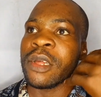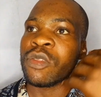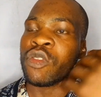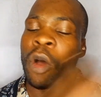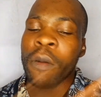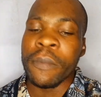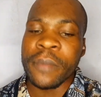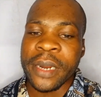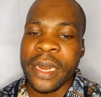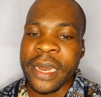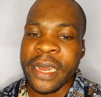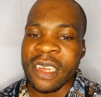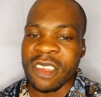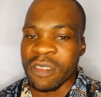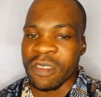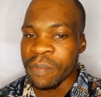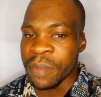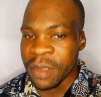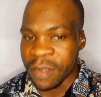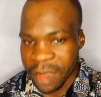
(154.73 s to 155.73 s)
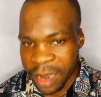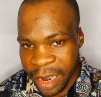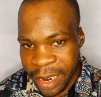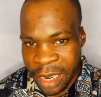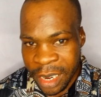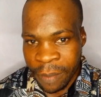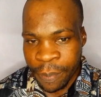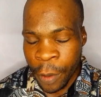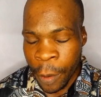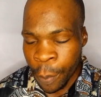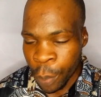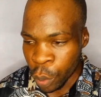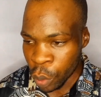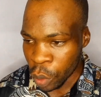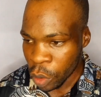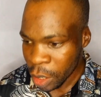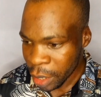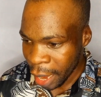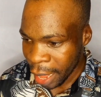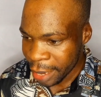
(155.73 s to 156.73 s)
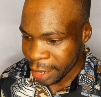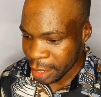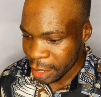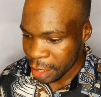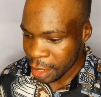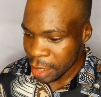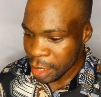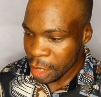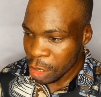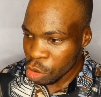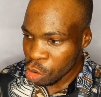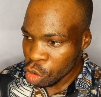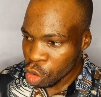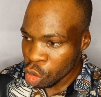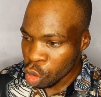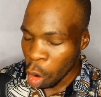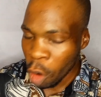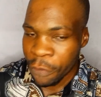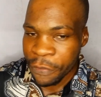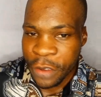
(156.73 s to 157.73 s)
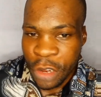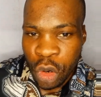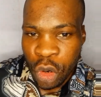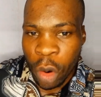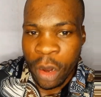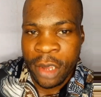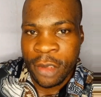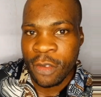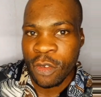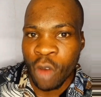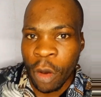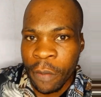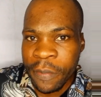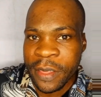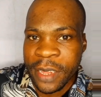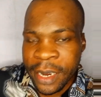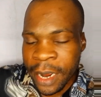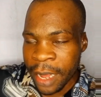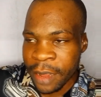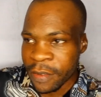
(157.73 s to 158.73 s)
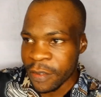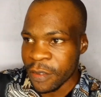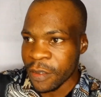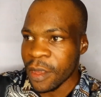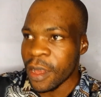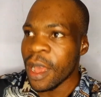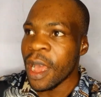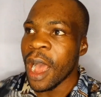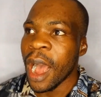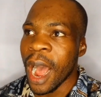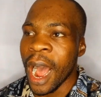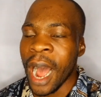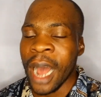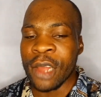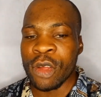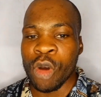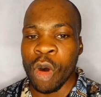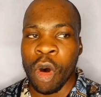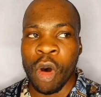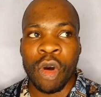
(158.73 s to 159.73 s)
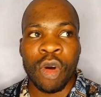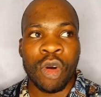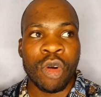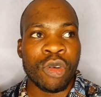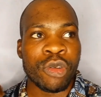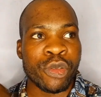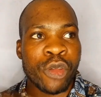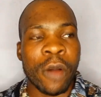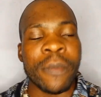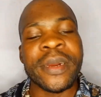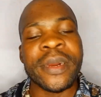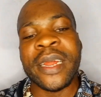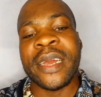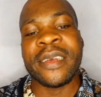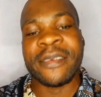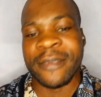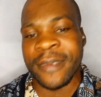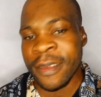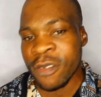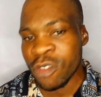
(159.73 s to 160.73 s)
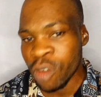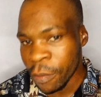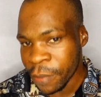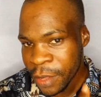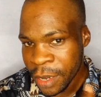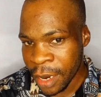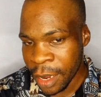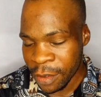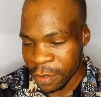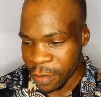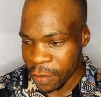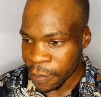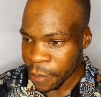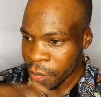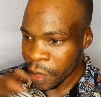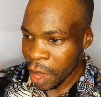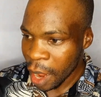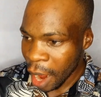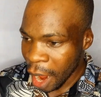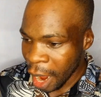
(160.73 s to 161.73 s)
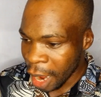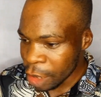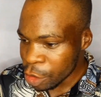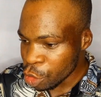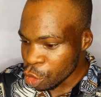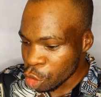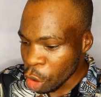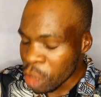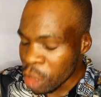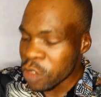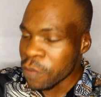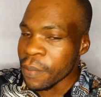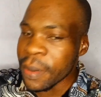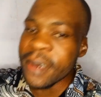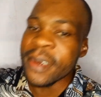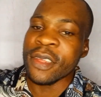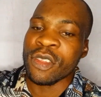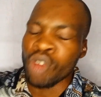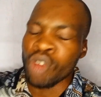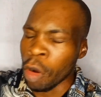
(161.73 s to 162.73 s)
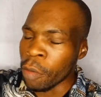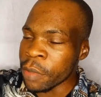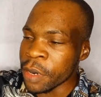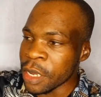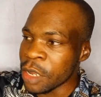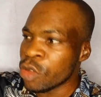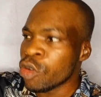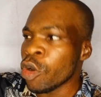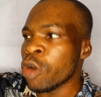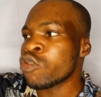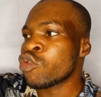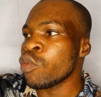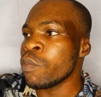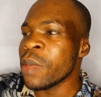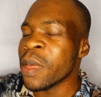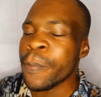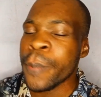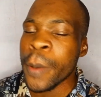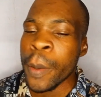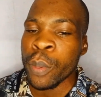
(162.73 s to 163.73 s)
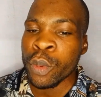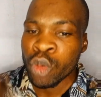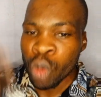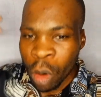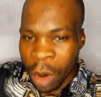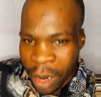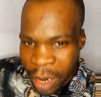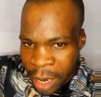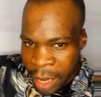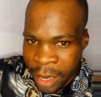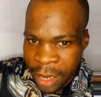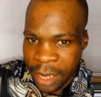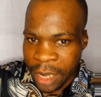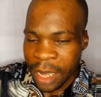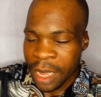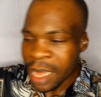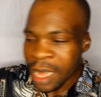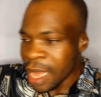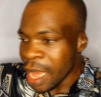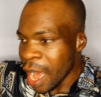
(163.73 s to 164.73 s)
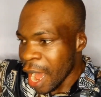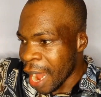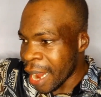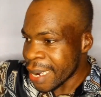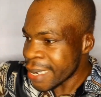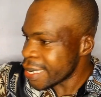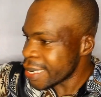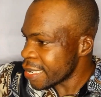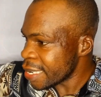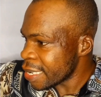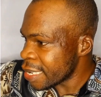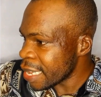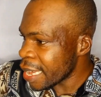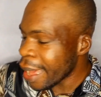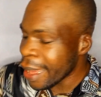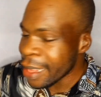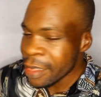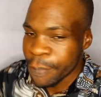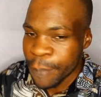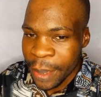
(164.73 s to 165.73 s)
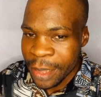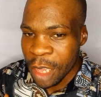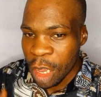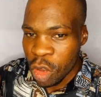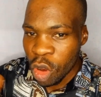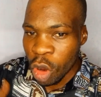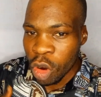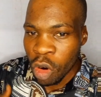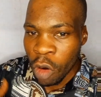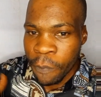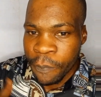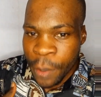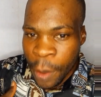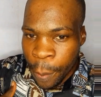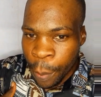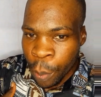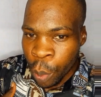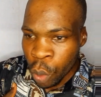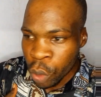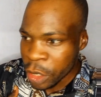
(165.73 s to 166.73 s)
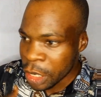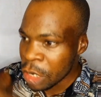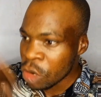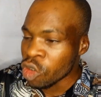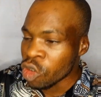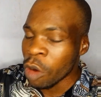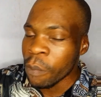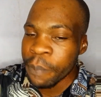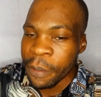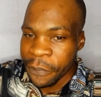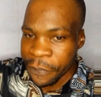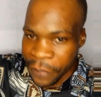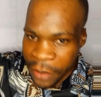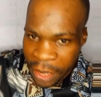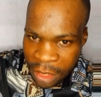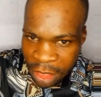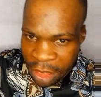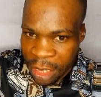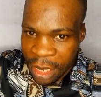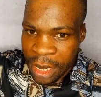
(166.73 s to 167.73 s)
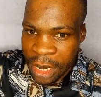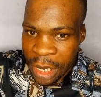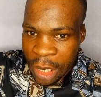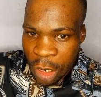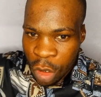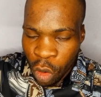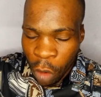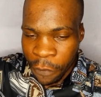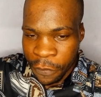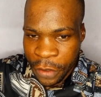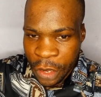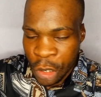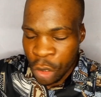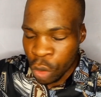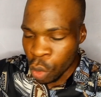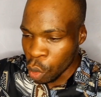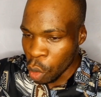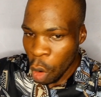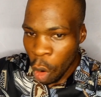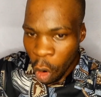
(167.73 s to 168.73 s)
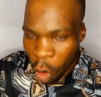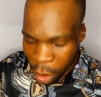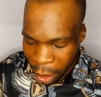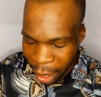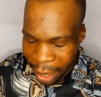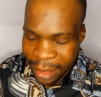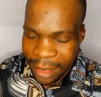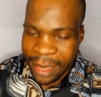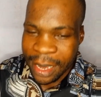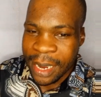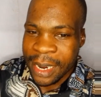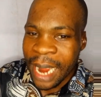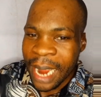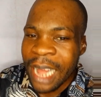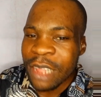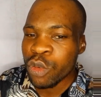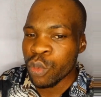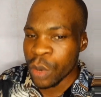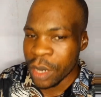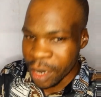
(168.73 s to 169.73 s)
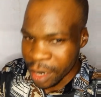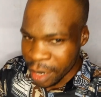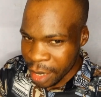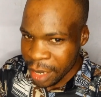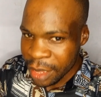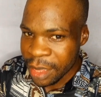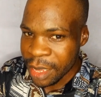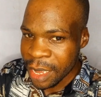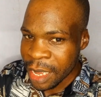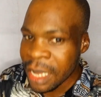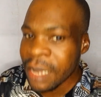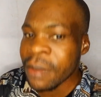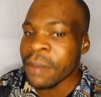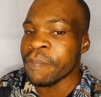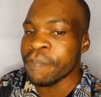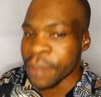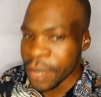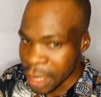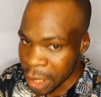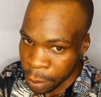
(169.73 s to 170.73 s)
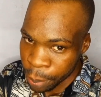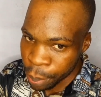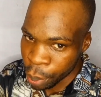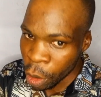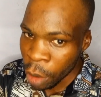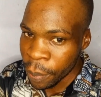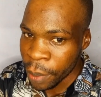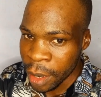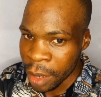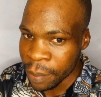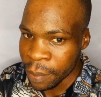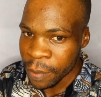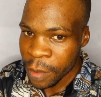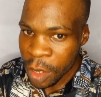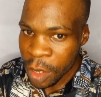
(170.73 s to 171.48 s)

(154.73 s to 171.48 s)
thumbnail is misleading people, like your video is something else and your thumbnail is saying something else, you just made the thumbnail just to make people to click, and the expectation of people did not befit your video. All right, that will create a big problem.